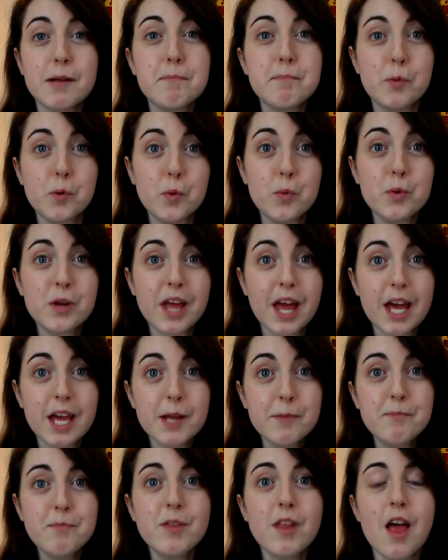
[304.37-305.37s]
a board
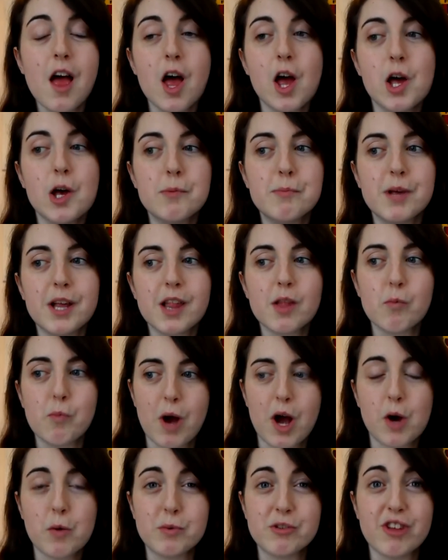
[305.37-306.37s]
game as
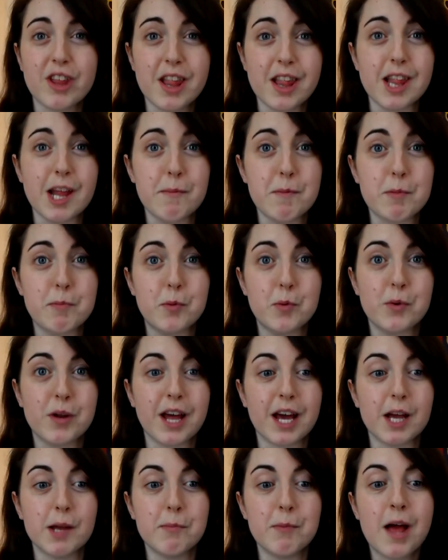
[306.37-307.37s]
well, which is a steps board
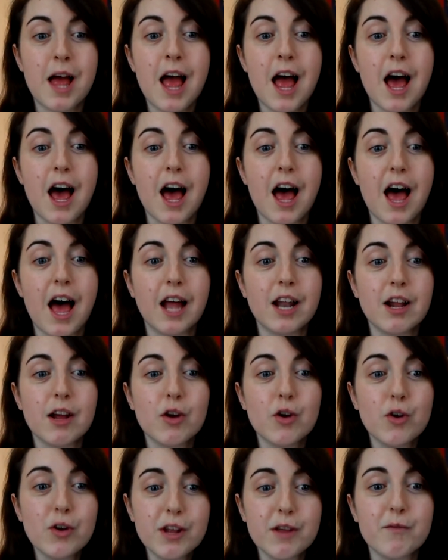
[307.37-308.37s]
game, and I
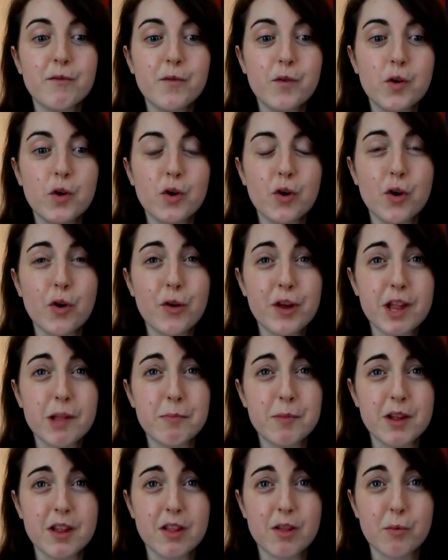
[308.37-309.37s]
got it for
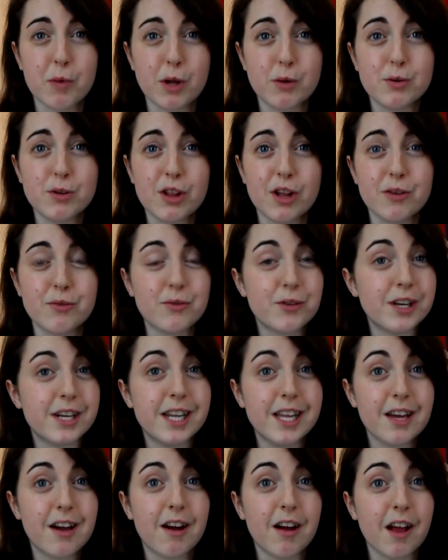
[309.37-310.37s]
Christmas when I was like really
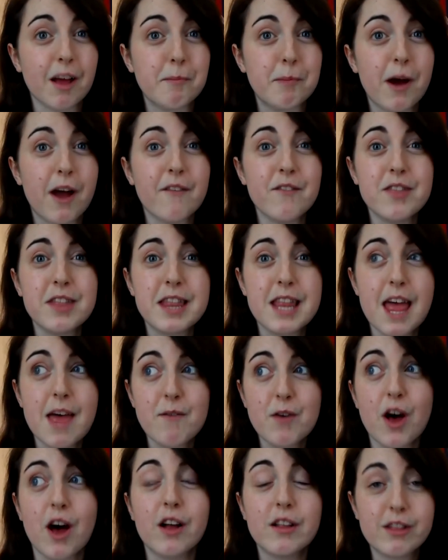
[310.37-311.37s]
young, but I've
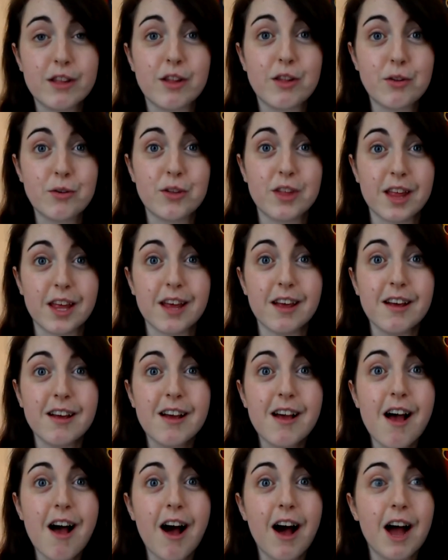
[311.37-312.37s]
never understood it.
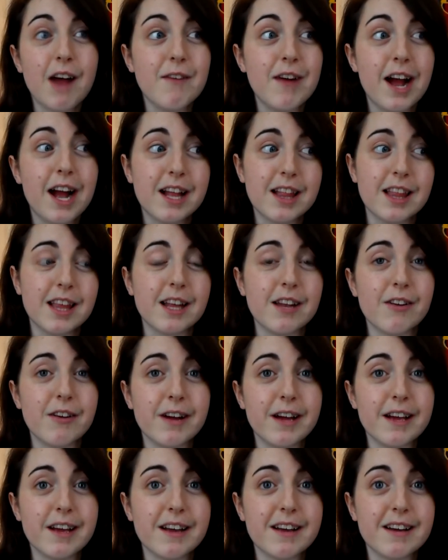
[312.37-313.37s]
I've had it
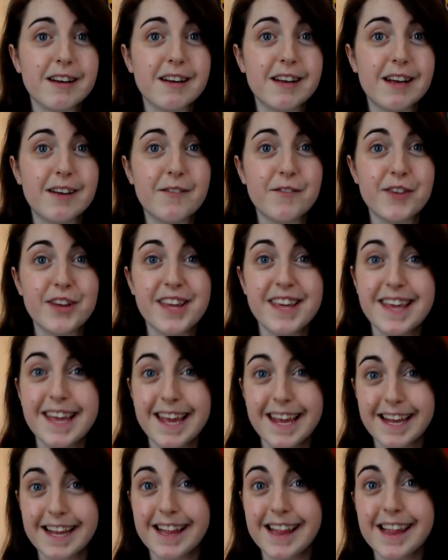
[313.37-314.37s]
like for
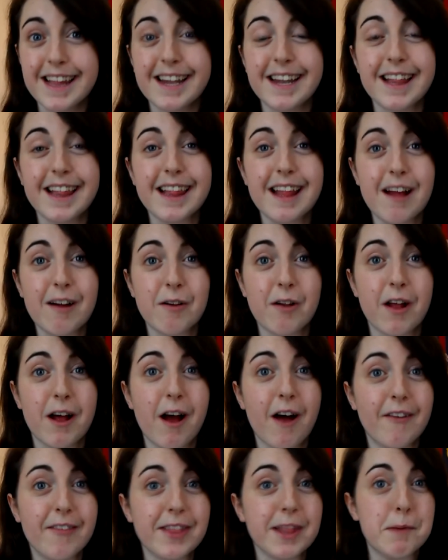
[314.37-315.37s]
years, and it's now
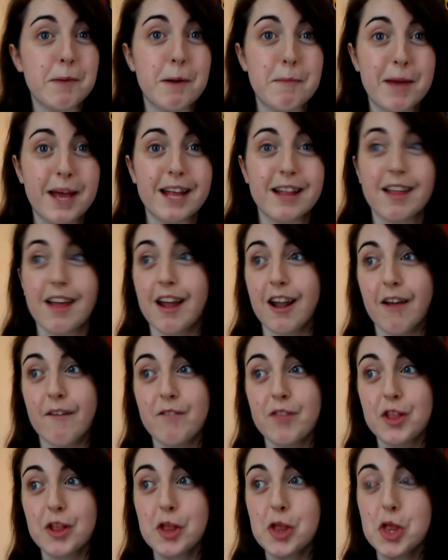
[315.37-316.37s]
like under my bed, and I
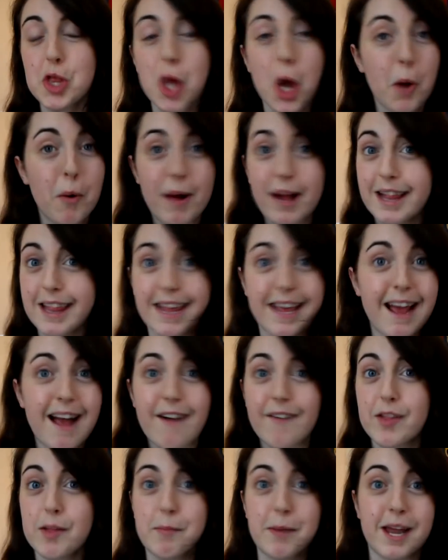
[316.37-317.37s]
have no idea
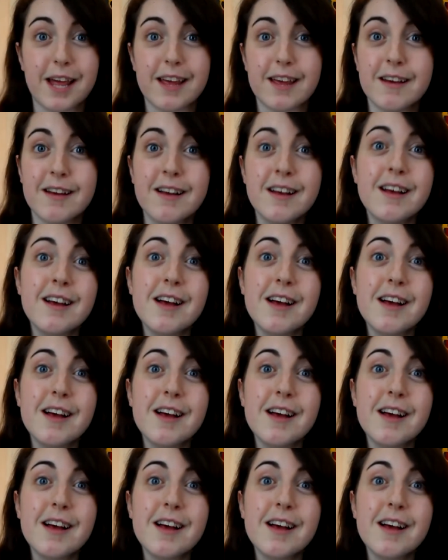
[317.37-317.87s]
how to play it,